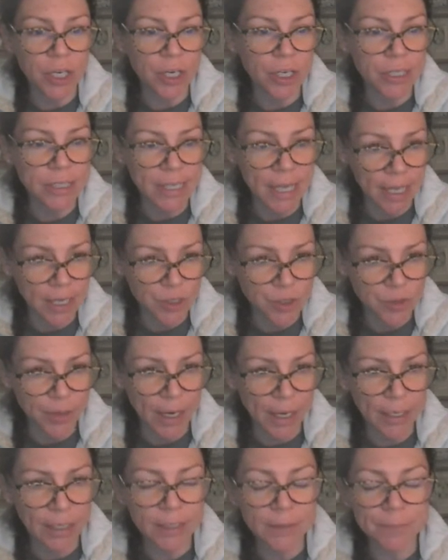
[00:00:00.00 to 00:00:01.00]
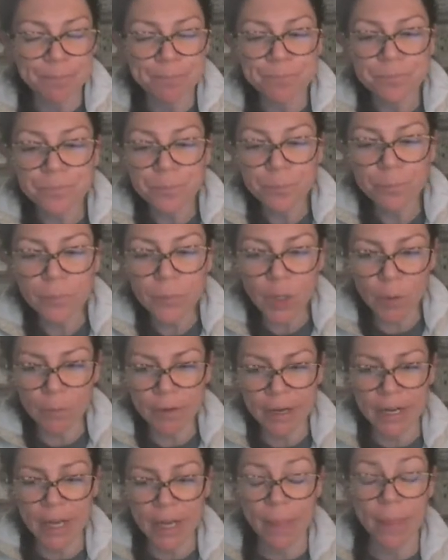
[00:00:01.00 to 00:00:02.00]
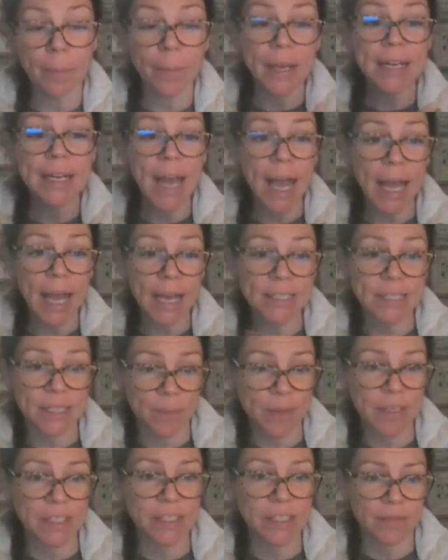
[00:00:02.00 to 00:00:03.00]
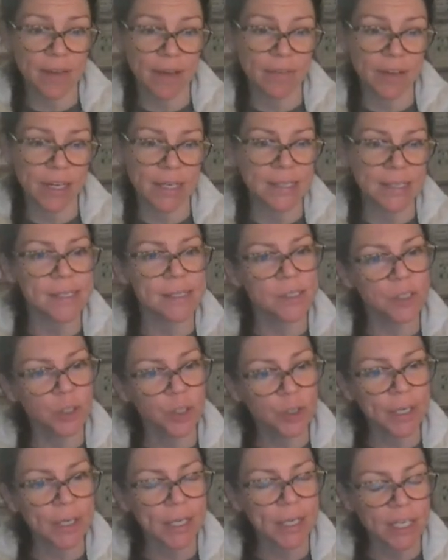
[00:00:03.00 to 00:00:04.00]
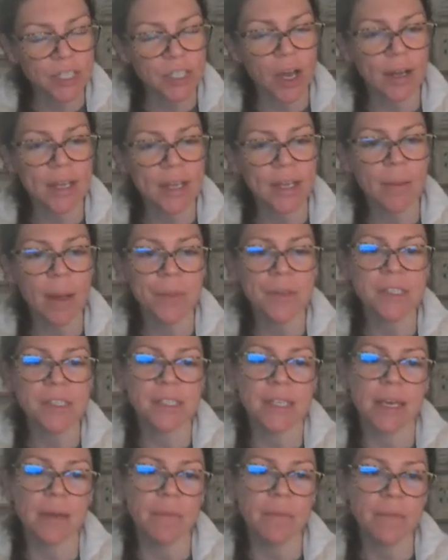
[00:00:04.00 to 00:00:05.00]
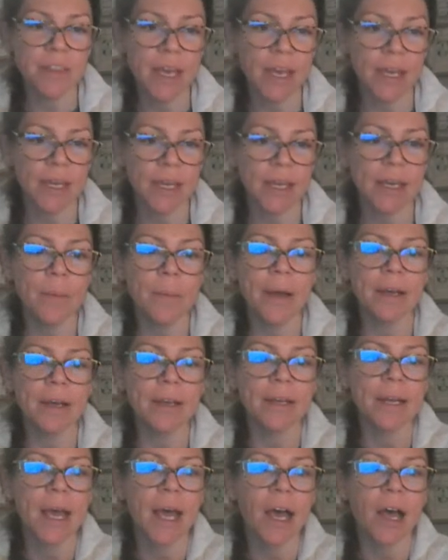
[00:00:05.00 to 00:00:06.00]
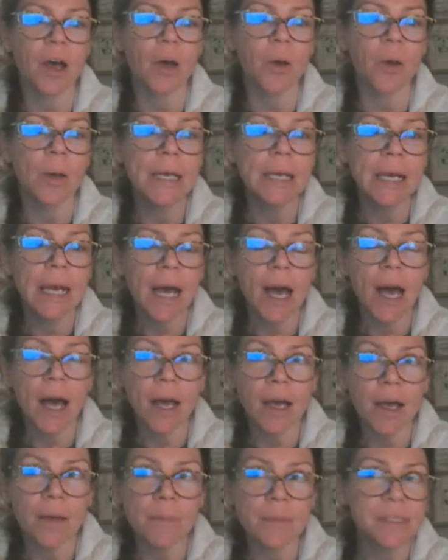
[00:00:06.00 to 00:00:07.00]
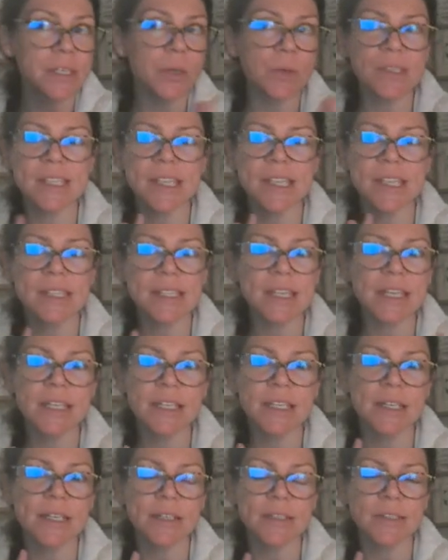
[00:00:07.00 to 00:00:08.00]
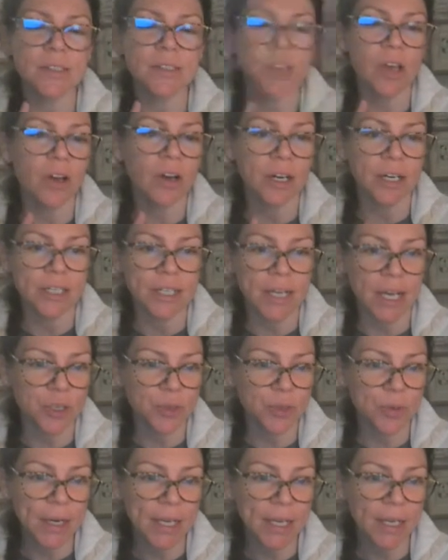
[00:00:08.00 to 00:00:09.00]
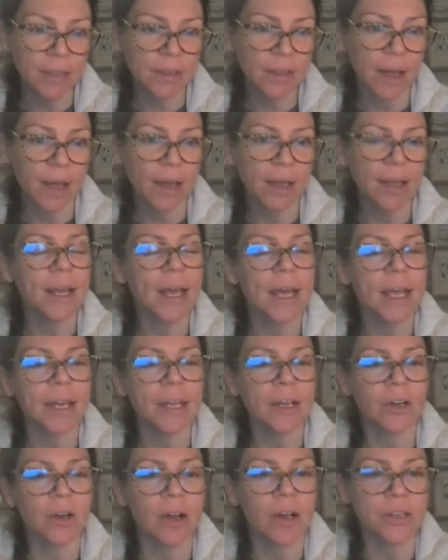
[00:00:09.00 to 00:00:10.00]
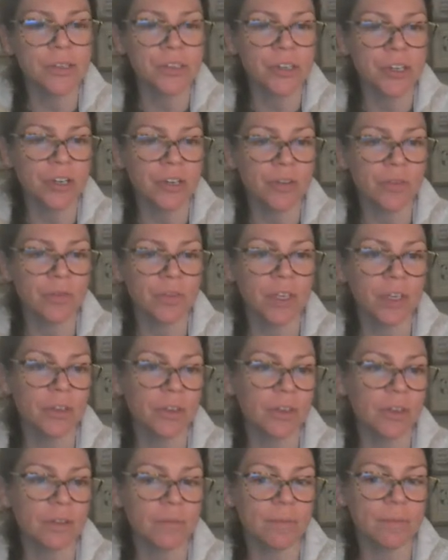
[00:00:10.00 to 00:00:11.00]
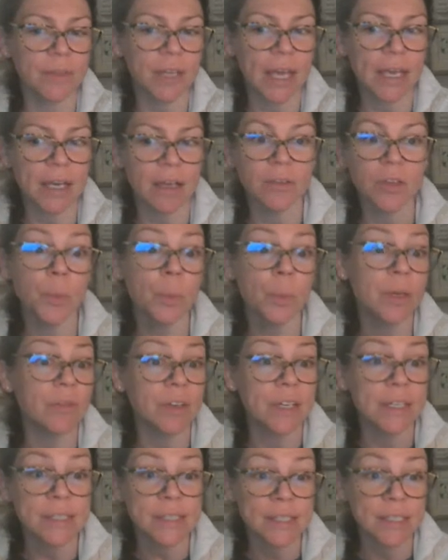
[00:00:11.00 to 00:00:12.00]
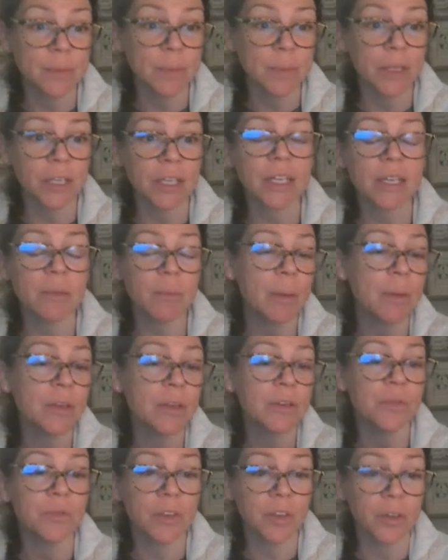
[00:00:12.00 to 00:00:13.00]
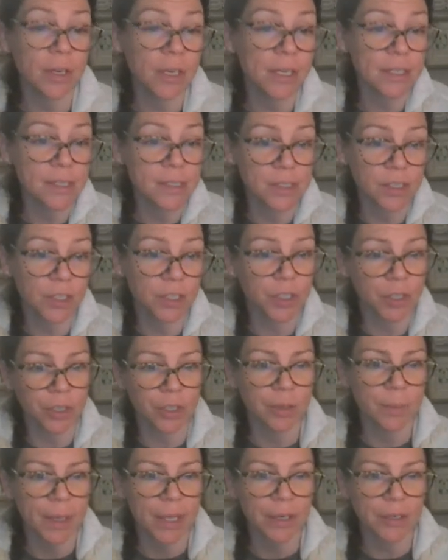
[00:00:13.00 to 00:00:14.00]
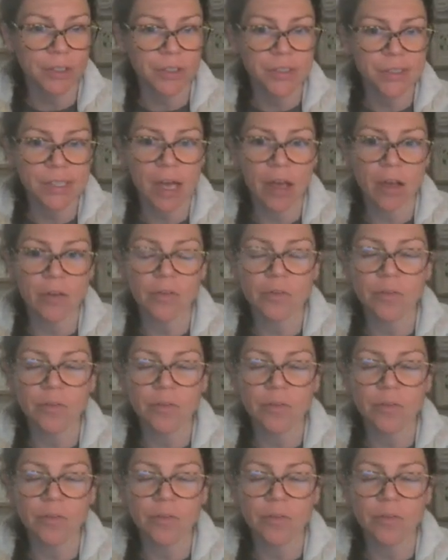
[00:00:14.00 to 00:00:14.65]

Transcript: her dad drink, right? And then my next piece of evidence is a critic talking about the same thing about how, Sissy saw her dad drinking a lot, and it caused her to feel like a little bit of instability, maybe to feel insecure about herself.